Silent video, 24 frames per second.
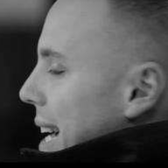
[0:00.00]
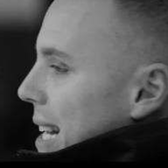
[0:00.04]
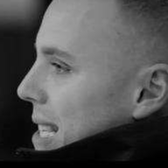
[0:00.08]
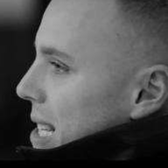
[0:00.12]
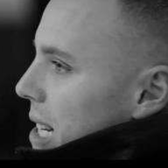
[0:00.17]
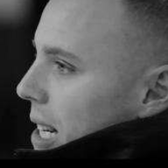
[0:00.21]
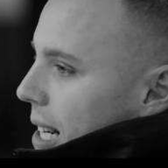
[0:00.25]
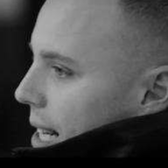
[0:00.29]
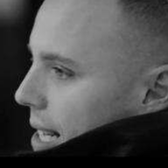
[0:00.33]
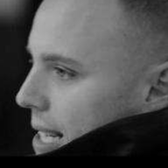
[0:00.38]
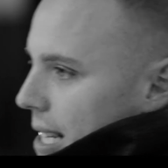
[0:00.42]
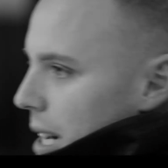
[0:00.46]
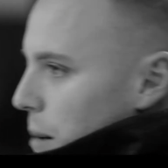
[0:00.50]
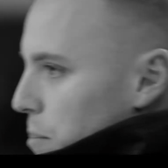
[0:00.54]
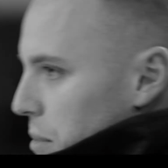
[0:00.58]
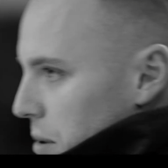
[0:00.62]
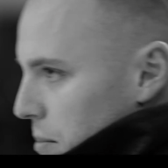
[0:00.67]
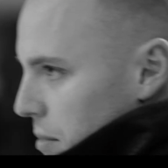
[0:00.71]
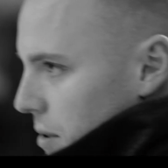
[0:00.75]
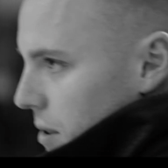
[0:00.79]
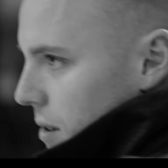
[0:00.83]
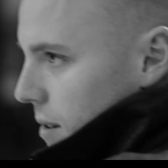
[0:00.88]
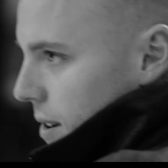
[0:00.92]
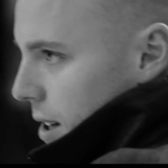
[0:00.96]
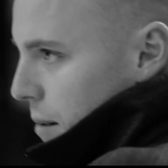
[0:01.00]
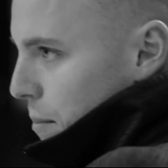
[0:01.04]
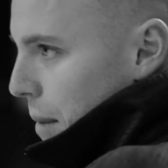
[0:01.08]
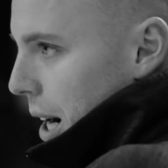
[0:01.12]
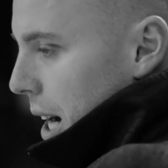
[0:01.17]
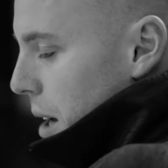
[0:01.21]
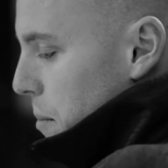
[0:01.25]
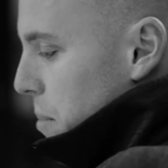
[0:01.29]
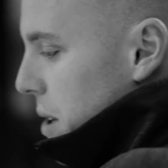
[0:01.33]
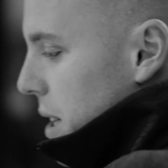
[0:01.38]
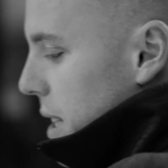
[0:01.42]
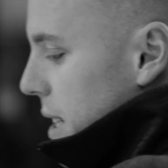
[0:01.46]
that's unacceptable, in
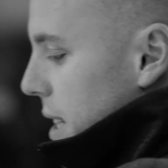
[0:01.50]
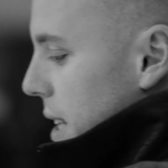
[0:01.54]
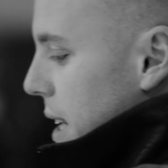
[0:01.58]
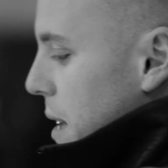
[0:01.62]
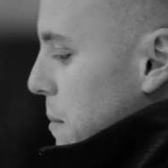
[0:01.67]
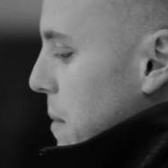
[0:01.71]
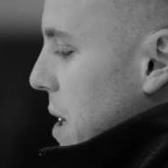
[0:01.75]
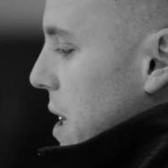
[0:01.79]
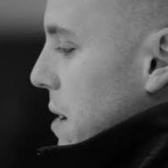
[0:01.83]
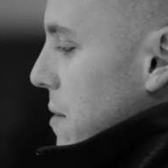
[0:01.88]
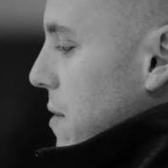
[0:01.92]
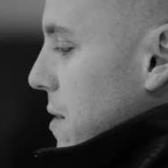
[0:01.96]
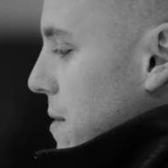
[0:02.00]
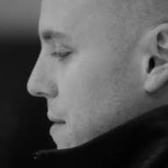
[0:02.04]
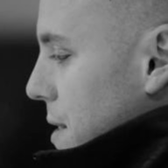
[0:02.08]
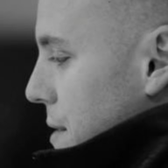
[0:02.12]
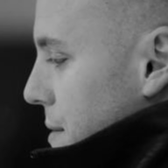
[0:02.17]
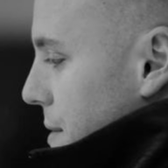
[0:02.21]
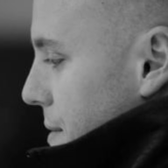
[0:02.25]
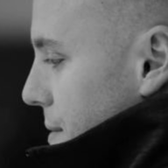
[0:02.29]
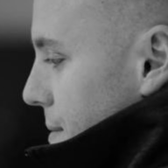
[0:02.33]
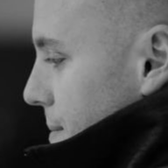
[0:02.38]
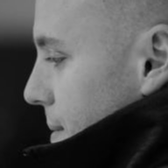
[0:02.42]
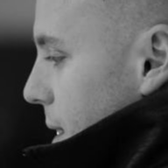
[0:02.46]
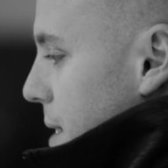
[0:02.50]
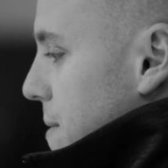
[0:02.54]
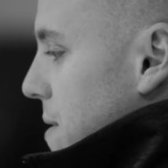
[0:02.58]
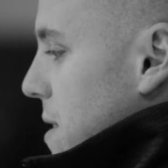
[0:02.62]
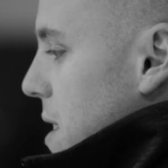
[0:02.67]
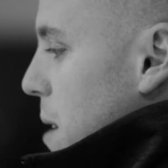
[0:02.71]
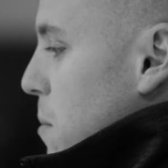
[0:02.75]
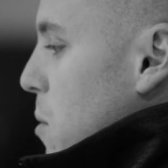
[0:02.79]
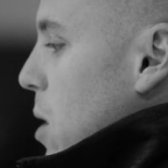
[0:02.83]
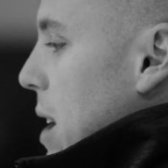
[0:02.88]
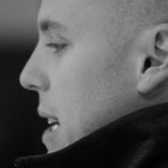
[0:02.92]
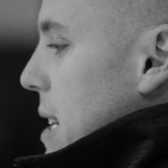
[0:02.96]
my opinion. I mean,
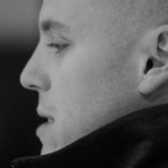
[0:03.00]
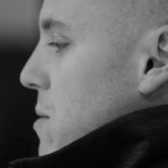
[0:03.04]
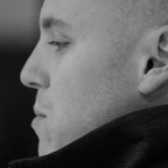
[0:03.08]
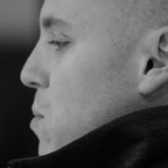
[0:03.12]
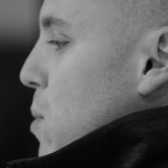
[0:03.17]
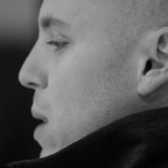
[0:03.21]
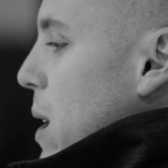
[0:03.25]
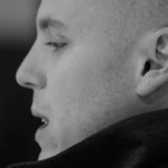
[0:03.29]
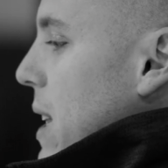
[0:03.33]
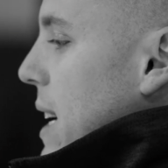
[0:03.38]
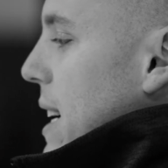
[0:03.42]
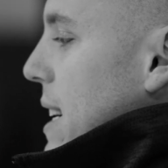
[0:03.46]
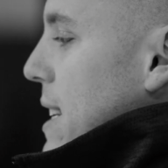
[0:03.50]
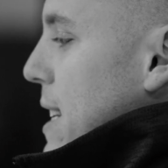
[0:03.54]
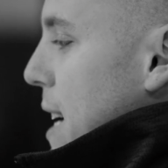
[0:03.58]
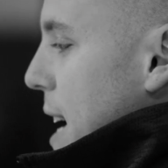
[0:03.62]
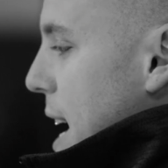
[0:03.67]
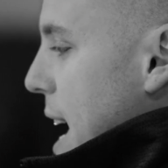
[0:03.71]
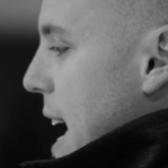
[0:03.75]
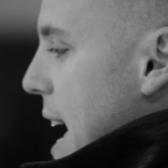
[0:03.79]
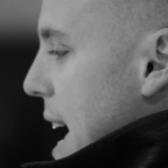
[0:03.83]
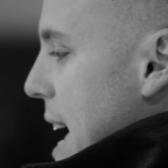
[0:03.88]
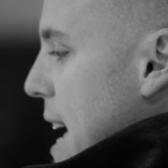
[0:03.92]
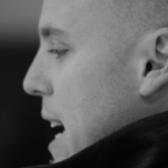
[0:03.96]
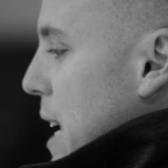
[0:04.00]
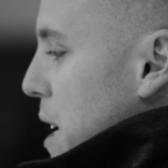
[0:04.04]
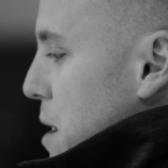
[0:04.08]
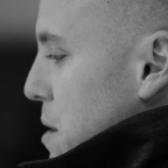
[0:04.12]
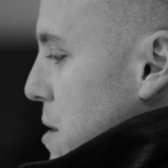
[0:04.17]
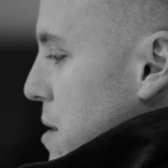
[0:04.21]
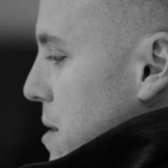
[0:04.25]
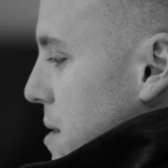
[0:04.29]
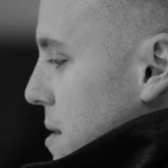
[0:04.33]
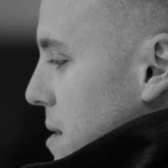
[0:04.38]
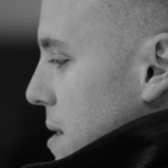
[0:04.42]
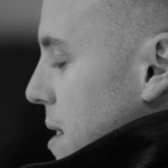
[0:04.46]
if someone is willing to
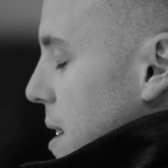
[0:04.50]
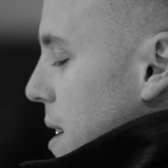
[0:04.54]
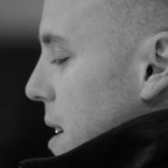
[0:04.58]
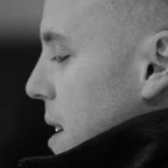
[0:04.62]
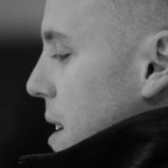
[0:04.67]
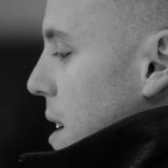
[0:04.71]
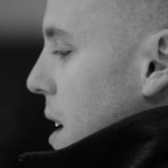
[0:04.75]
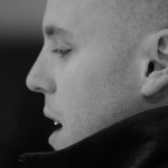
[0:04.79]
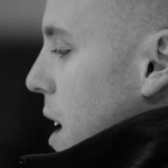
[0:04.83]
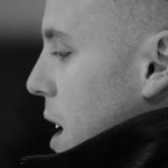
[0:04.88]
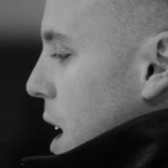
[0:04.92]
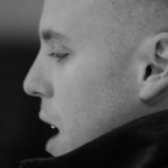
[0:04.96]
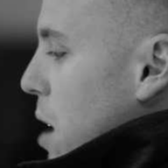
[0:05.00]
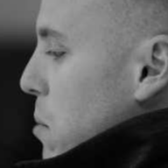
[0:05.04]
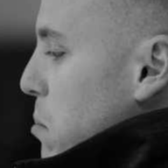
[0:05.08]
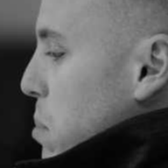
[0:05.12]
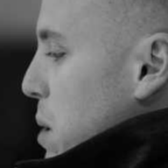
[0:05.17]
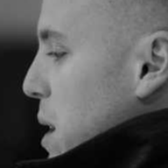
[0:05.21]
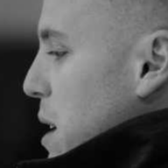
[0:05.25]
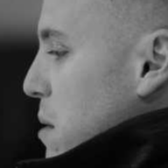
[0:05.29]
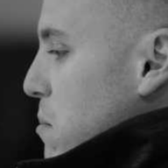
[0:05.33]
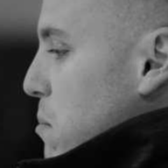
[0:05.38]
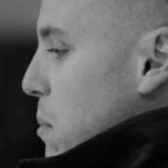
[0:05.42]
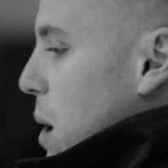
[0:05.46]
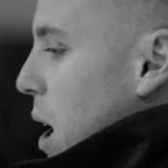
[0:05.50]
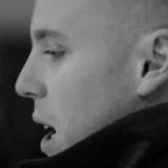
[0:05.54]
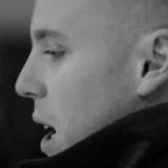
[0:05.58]
hand a company